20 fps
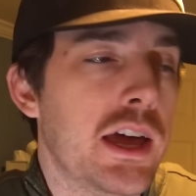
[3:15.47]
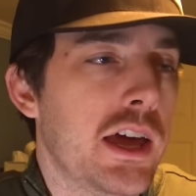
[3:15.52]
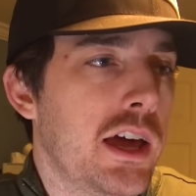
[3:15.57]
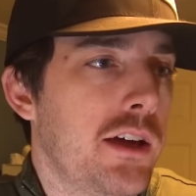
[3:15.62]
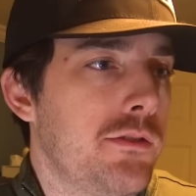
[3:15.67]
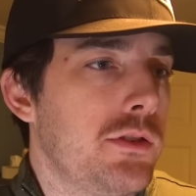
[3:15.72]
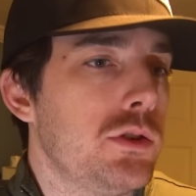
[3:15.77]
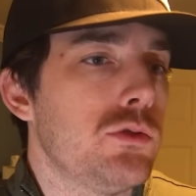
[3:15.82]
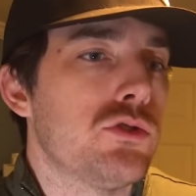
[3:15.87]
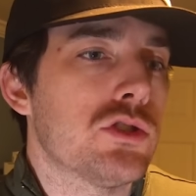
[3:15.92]

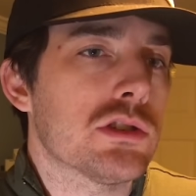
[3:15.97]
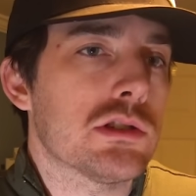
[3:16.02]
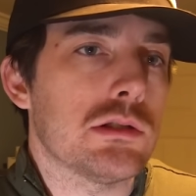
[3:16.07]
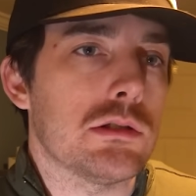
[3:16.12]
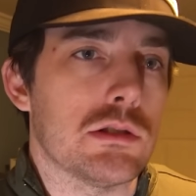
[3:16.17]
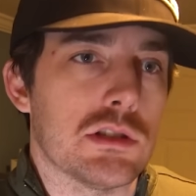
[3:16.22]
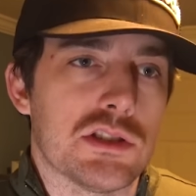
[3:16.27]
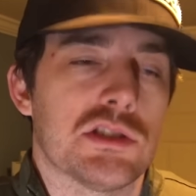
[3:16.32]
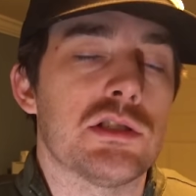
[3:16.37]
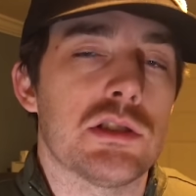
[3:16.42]
If you just
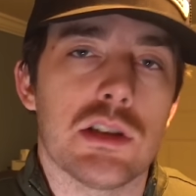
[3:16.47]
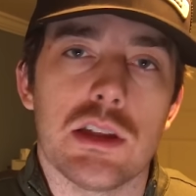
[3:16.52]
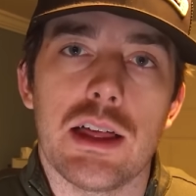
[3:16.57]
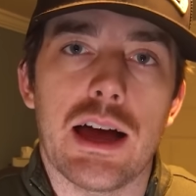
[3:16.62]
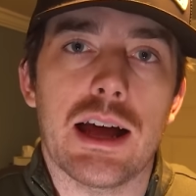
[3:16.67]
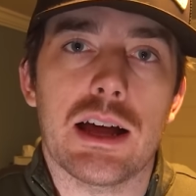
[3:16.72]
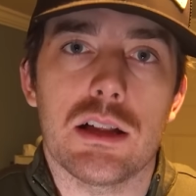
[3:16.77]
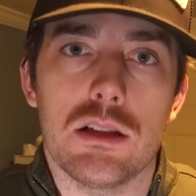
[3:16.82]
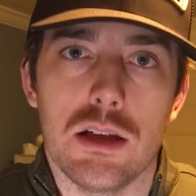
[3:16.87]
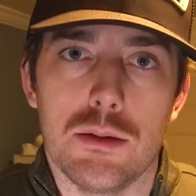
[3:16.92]
listen to
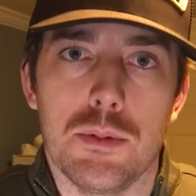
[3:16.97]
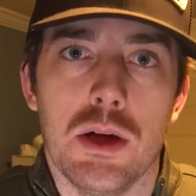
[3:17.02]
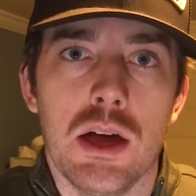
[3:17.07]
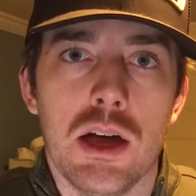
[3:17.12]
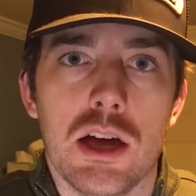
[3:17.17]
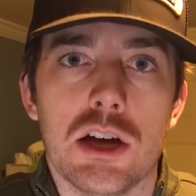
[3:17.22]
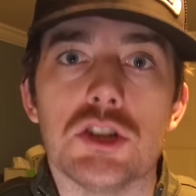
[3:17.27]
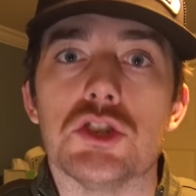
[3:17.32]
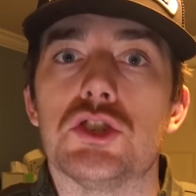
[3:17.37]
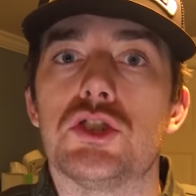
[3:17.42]
that clip,
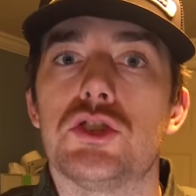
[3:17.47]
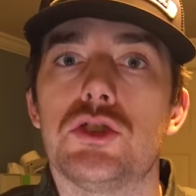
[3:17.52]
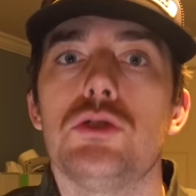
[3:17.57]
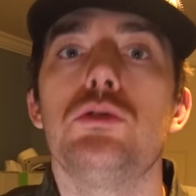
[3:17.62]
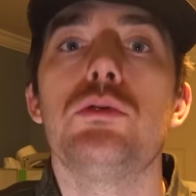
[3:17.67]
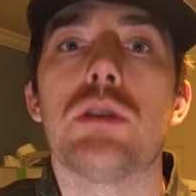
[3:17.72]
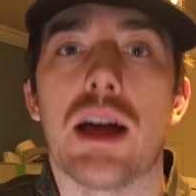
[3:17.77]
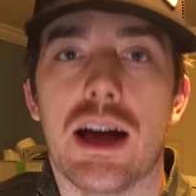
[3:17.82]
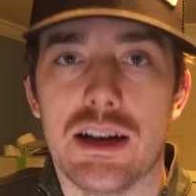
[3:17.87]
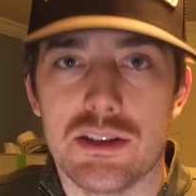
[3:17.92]
as
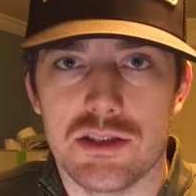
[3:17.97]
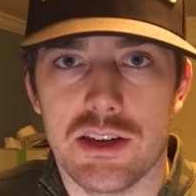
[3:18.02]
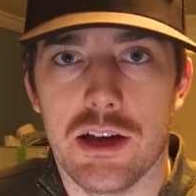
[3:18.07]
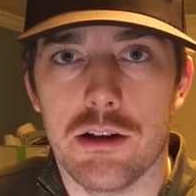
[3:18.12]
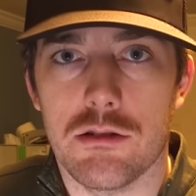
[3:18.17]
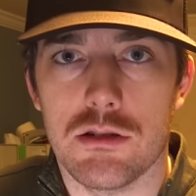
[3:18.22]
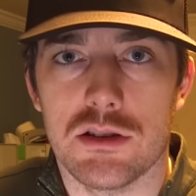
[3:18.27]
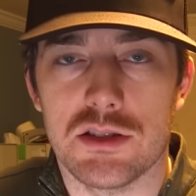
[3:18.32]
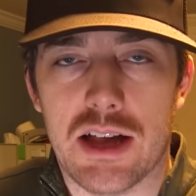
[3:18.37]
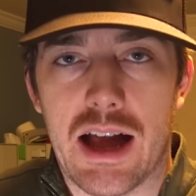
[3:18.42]
soon as
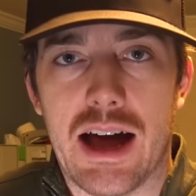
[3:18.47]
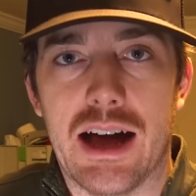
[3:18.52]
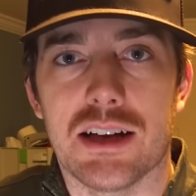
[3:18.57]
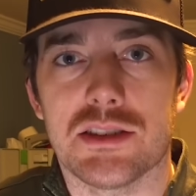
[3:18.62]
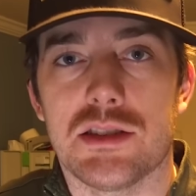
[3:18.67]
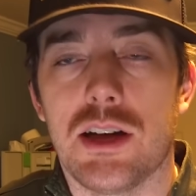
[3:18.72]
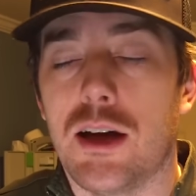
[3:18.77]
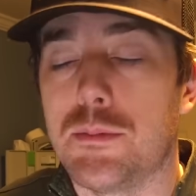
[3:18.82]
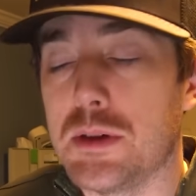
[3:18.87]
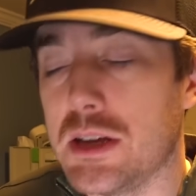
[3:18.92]
Garrett is
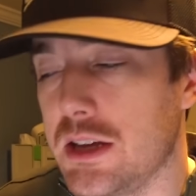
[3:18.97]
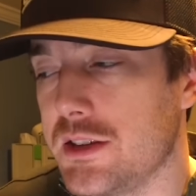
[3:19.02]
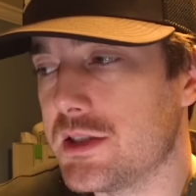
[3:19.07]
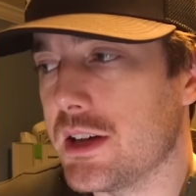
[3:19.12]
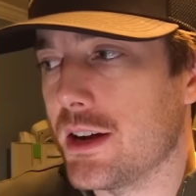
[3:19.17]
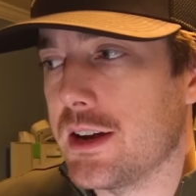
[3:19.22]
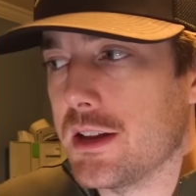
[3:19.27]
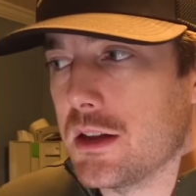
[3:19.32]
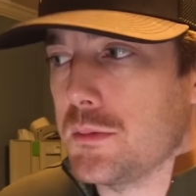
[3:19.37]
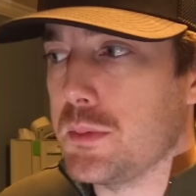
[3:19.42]
asked, I mean, he
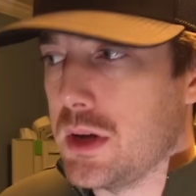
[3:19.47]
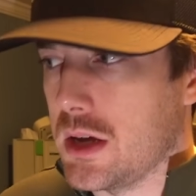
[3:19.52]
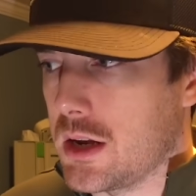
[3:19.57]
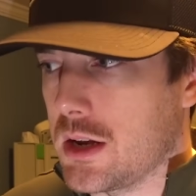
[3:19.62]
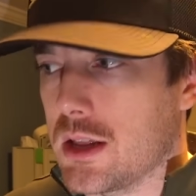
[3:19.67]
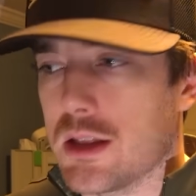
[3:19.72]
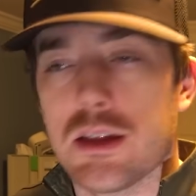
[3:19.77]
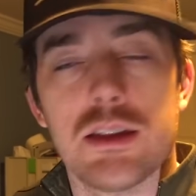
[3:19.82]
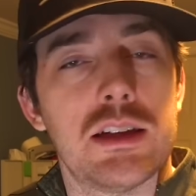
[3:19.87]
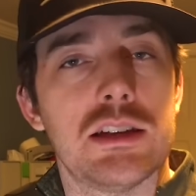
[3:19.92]
said it at the
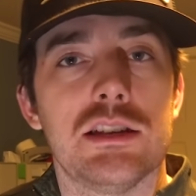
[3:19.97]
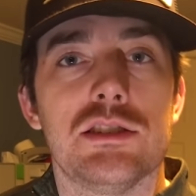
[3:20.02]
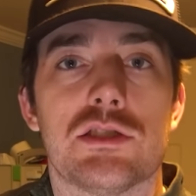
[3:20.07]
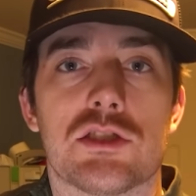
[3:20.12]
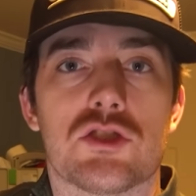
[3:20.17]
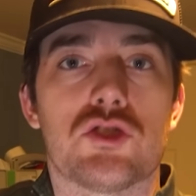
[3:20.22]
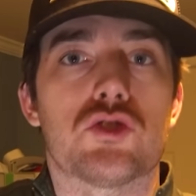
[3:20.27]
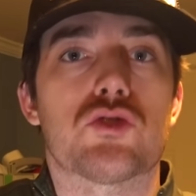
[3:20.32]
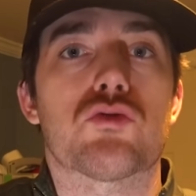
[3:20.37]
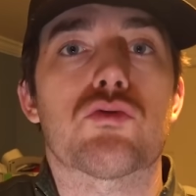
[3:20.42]
beginning that he's
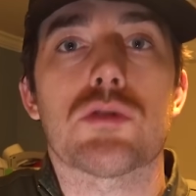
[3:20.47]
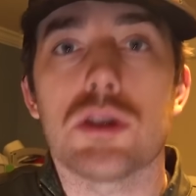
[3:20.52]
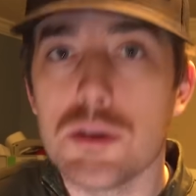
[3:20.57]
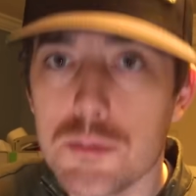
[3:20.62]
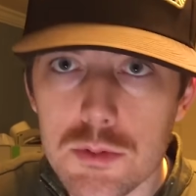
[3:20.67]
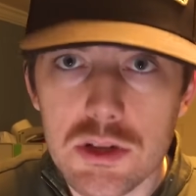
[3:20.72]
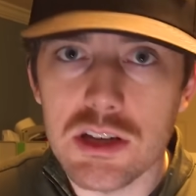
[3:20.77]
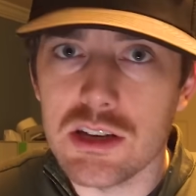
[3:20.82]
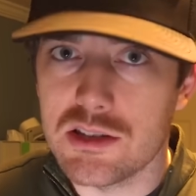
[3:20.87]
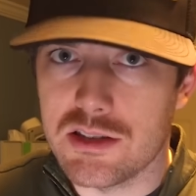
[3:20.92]

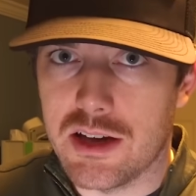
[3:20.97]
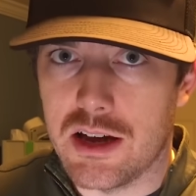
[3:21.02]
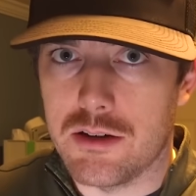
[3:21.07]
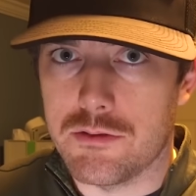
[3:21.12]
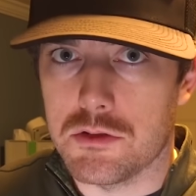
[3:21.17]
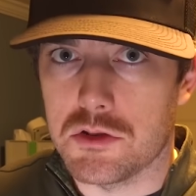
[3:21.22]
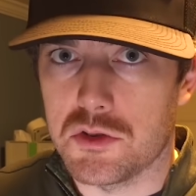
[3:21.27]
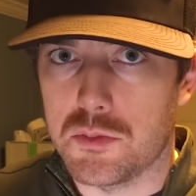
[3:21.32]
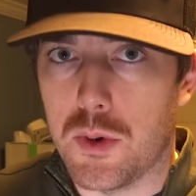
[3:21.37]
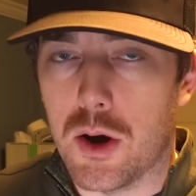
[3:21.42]
extremely excited
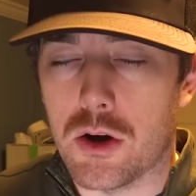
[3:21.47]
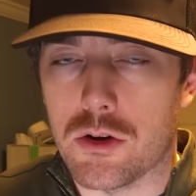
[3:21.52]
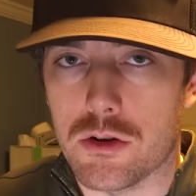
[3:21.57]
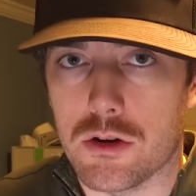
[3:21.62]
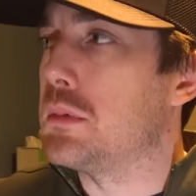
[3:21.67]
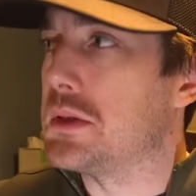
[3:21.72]
for his partner.